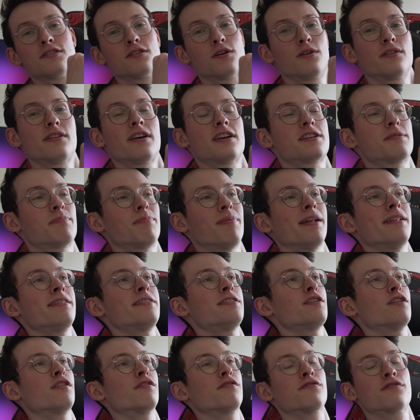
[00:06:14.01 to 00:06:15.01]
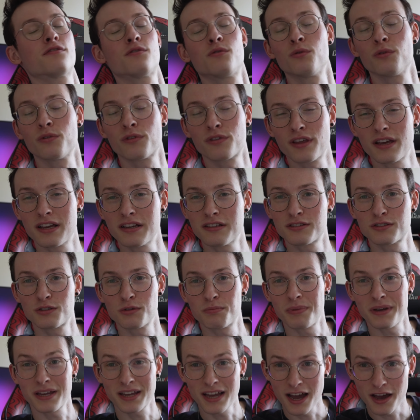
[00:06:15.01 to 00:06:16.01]
So there's plenty of cool things
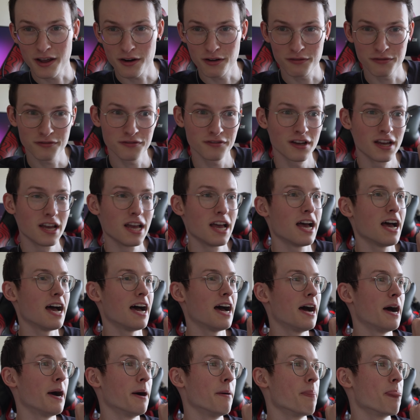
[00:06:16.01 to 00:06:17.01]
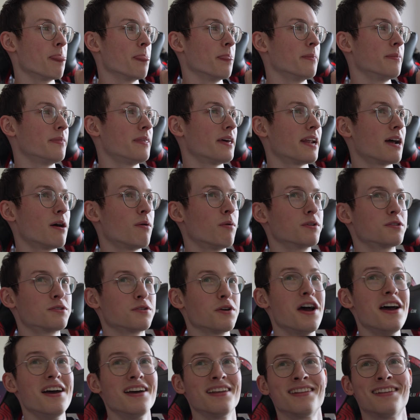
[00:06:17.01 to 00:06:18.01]
to pick out of that I want
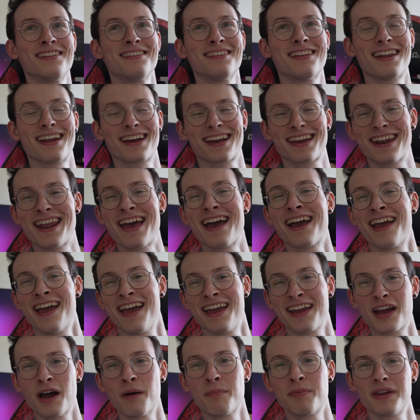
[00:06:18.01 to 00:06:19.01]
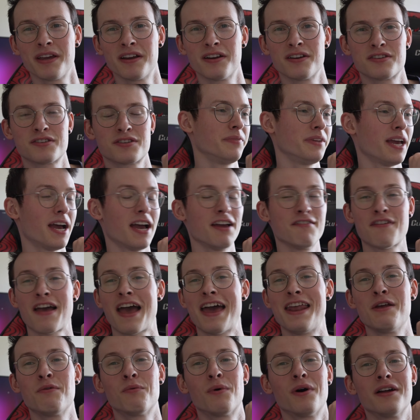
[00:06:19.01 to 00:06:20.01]
to that I can hang up here. Yeah, if
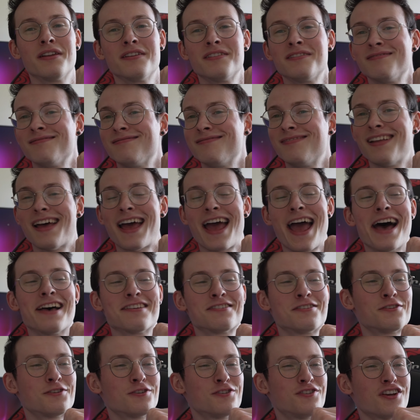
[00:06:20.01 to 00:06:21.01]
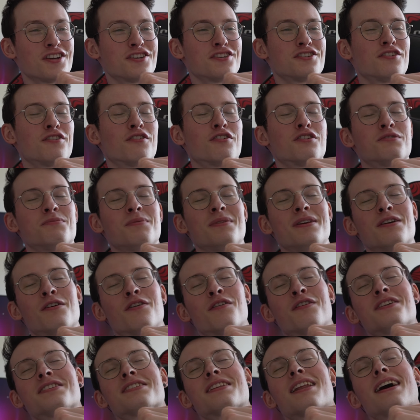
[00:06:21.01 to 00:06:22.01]
anyone has suggestions
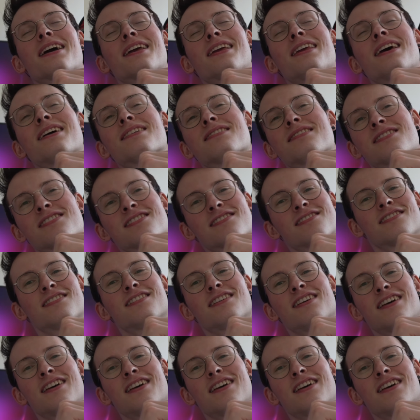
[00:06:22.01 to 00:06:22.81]
or is like, yes,